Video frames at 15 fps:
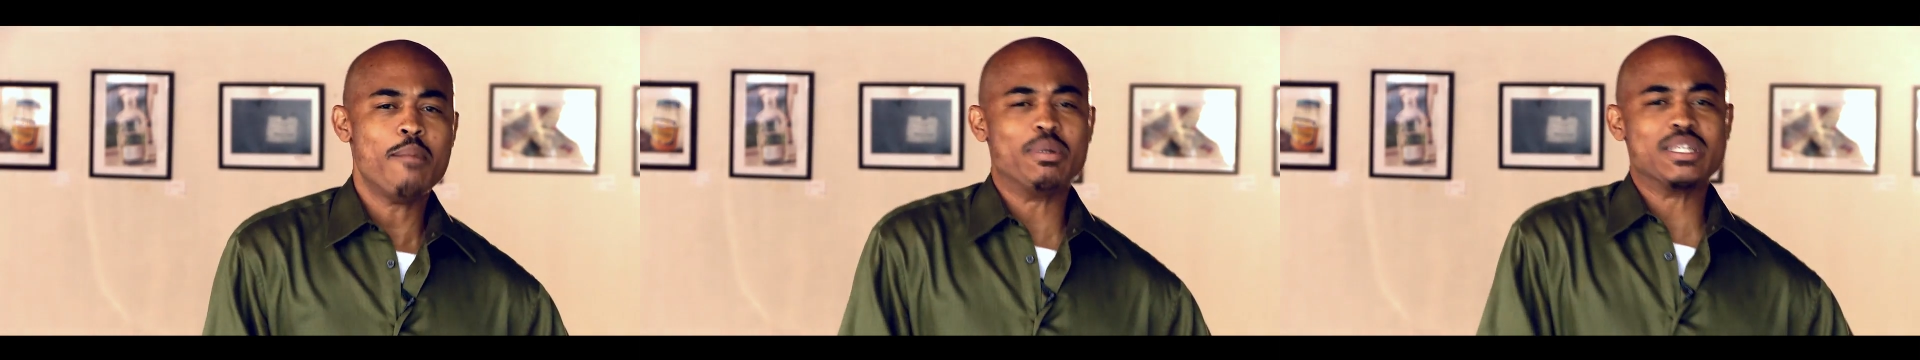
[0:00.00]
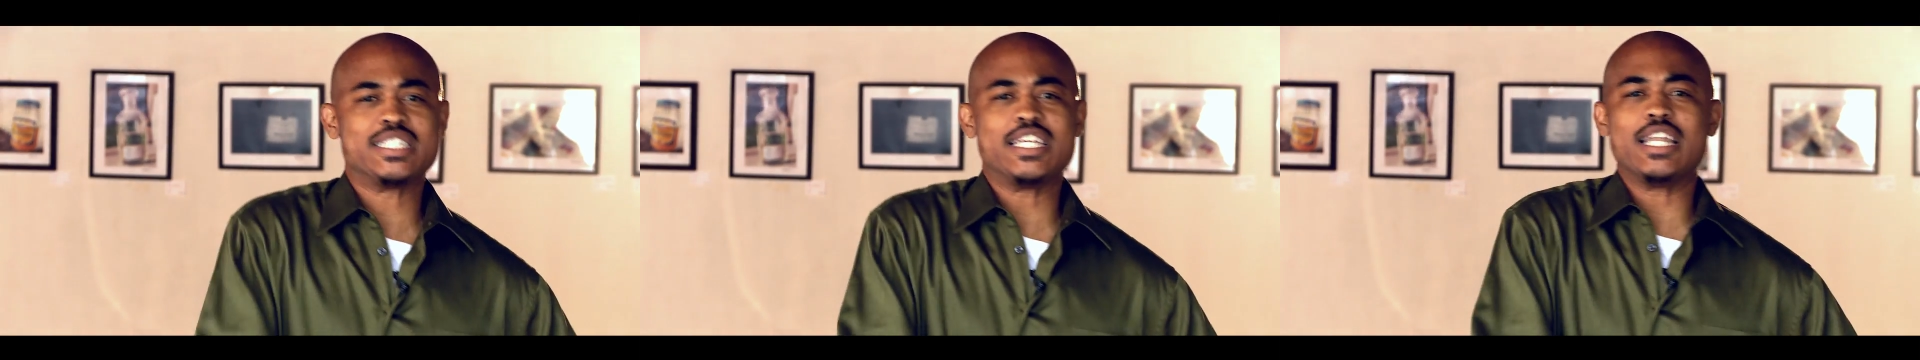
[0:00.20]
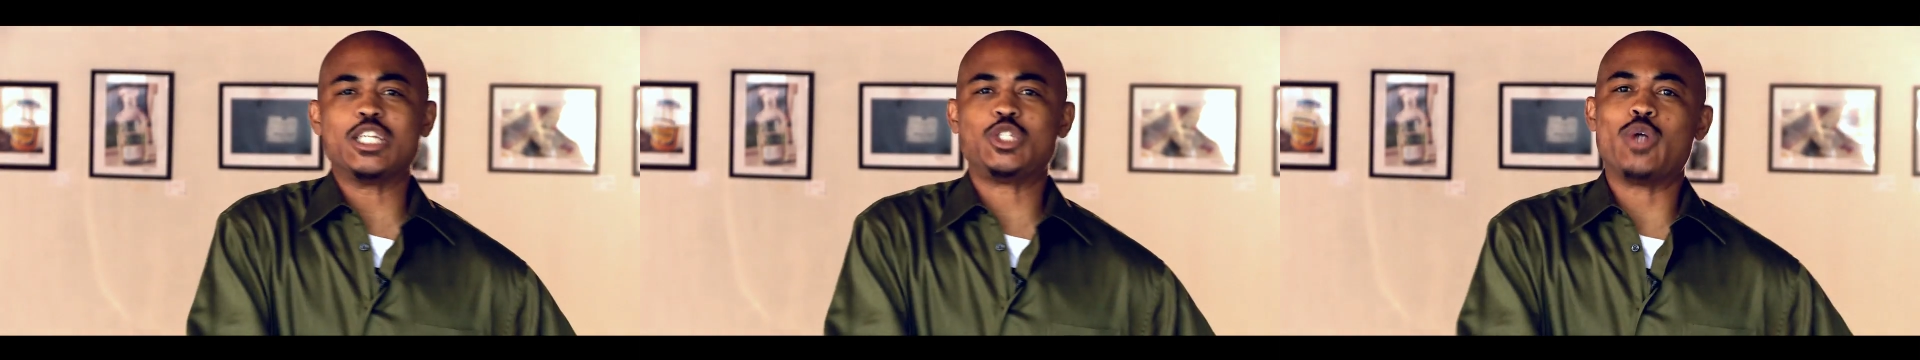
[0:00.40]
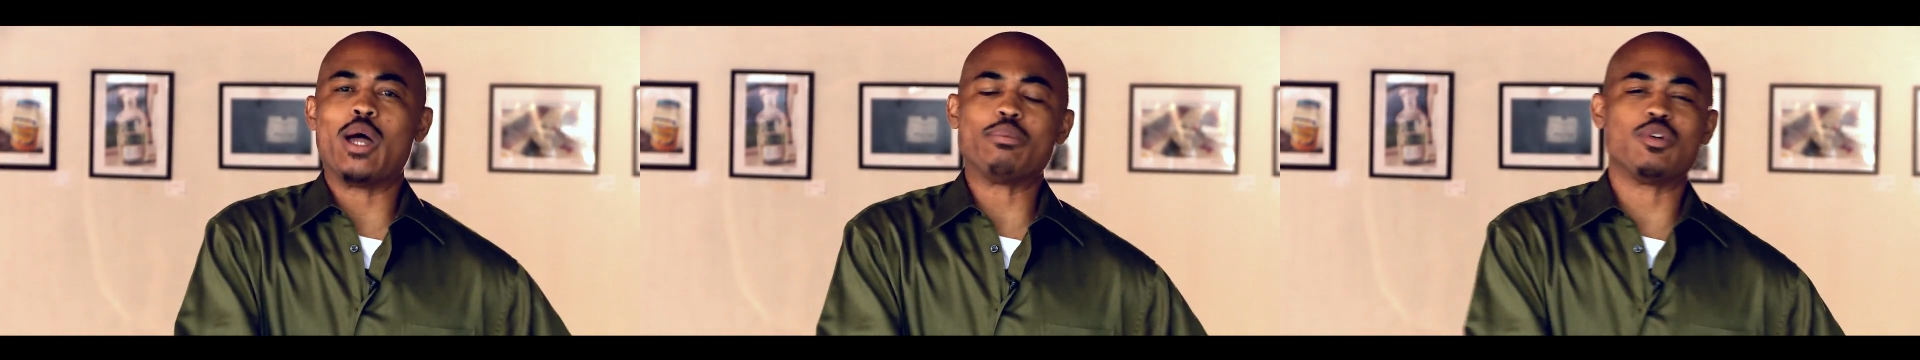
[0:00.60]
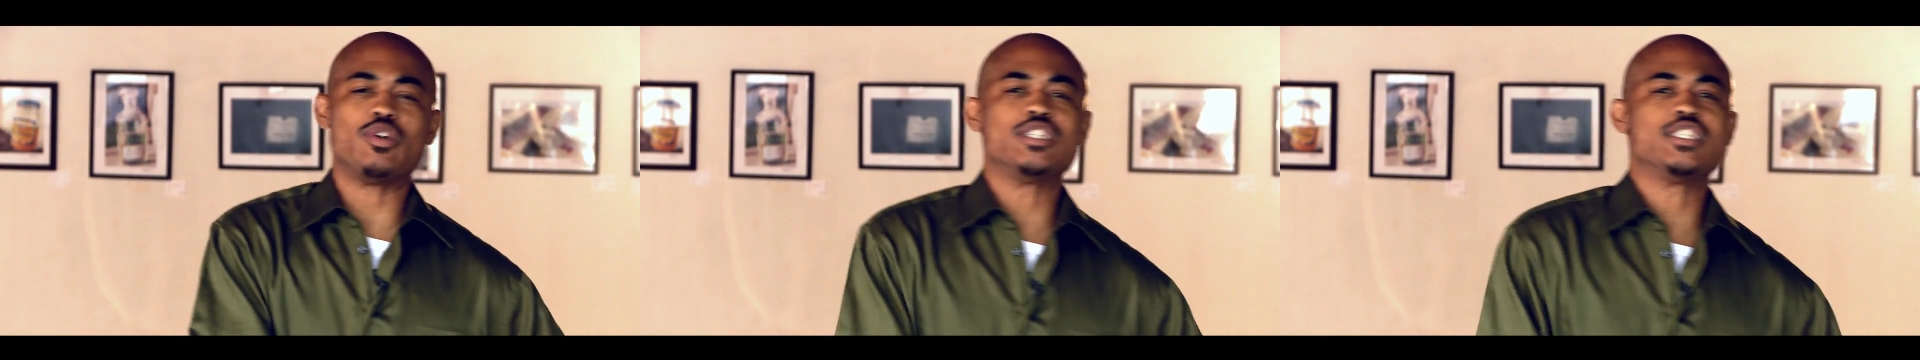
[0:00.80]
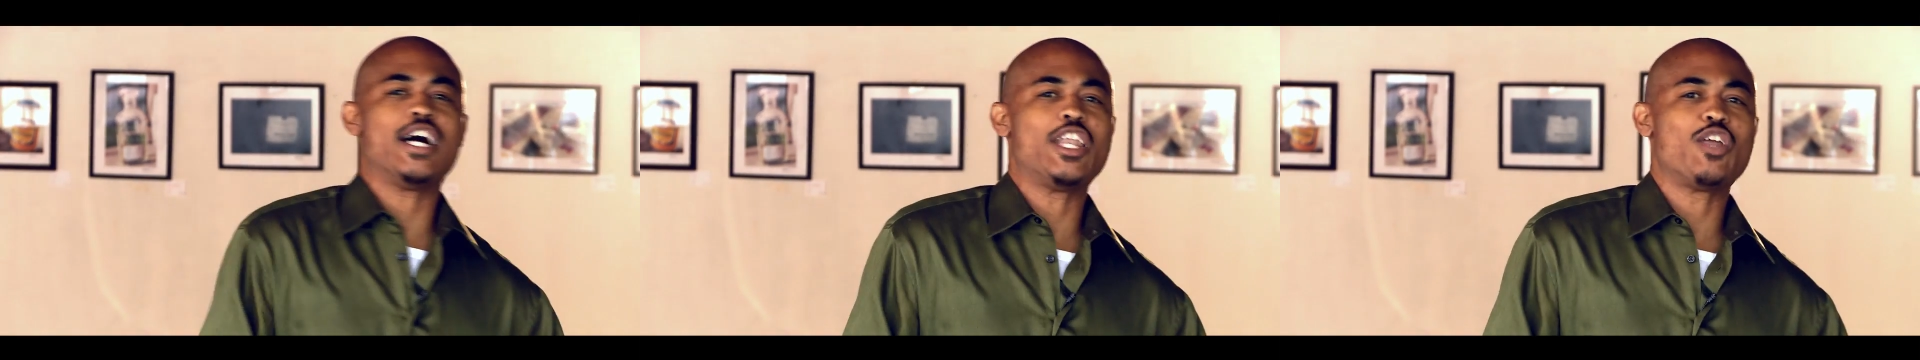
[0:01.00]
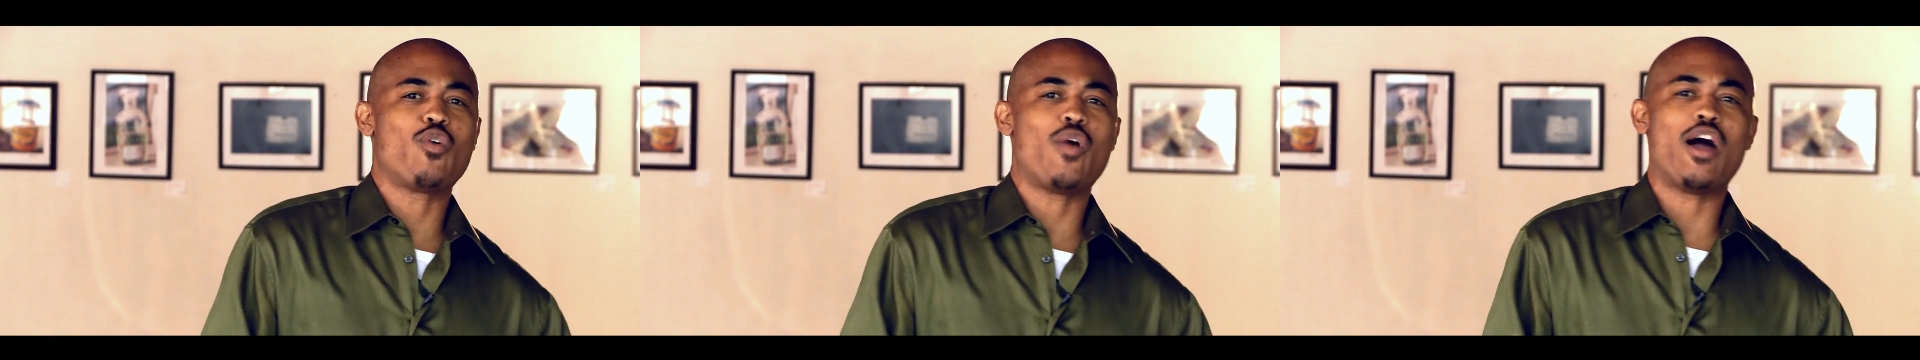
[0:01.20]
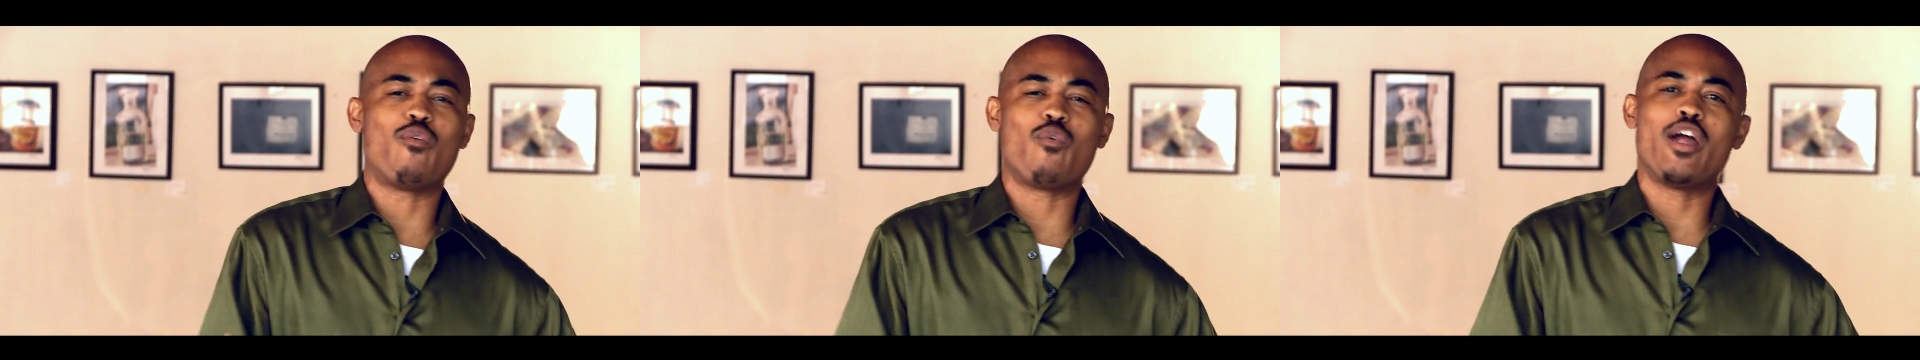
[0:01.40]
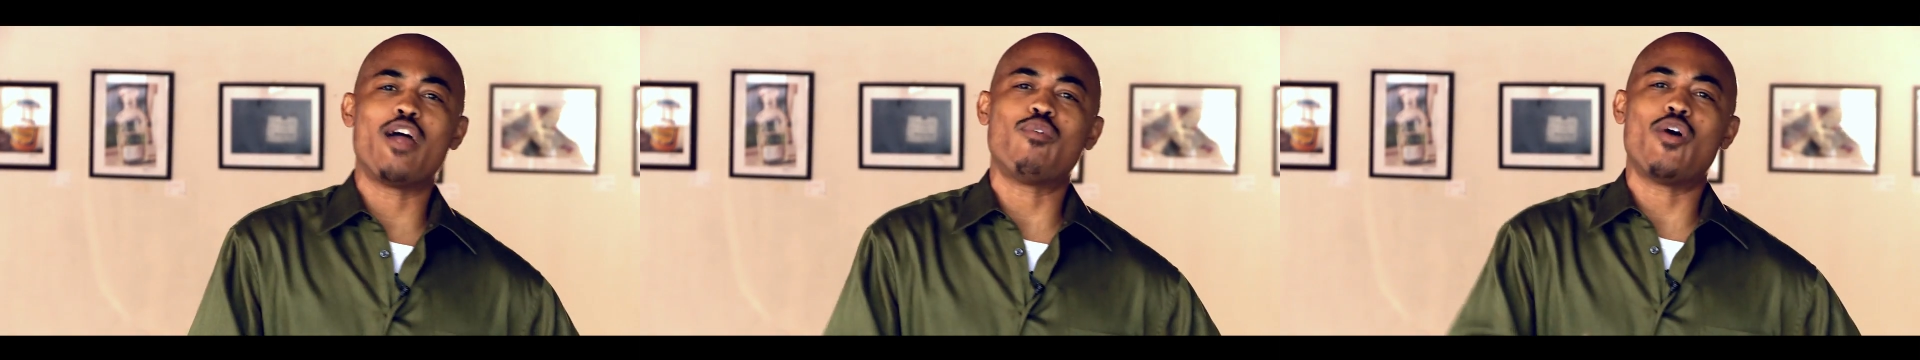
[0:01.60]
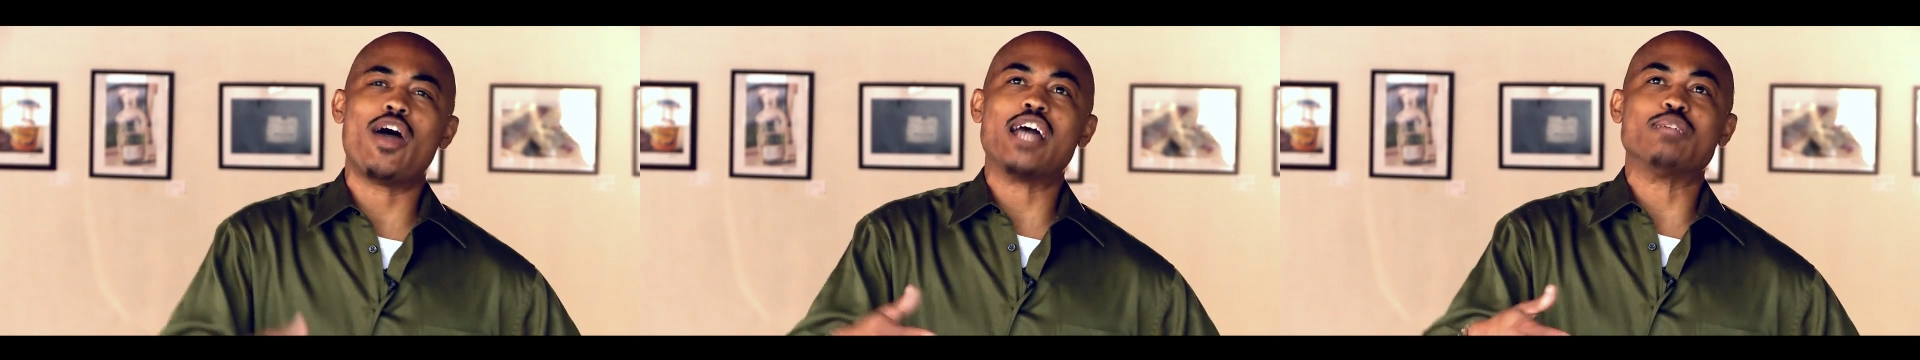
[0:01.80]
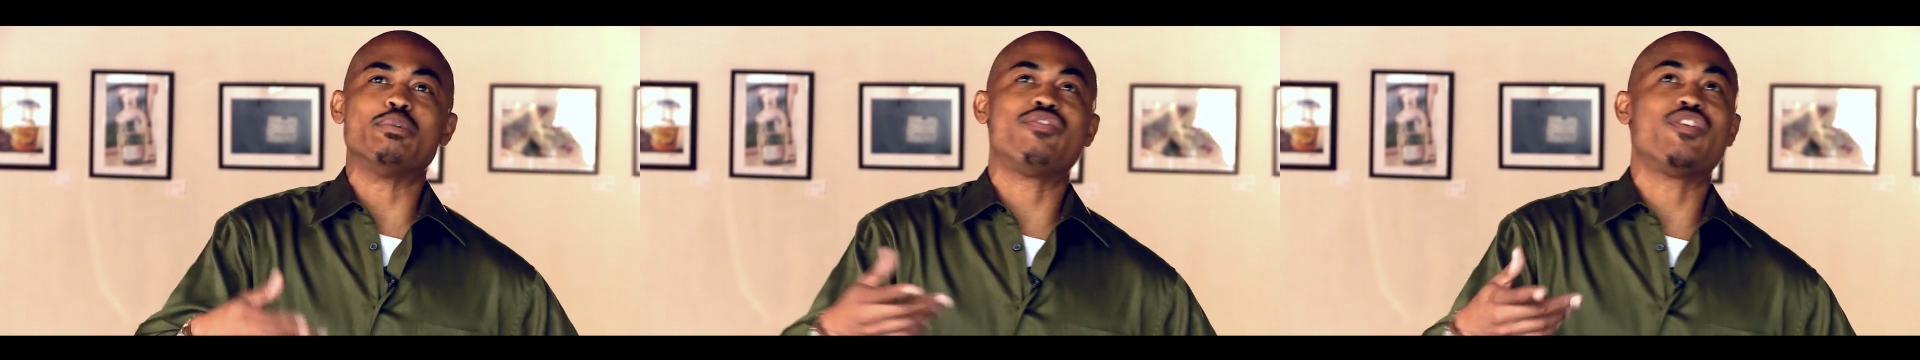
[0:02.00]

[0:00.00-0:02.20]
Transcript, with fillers: But still entrapped on this underground railroad has me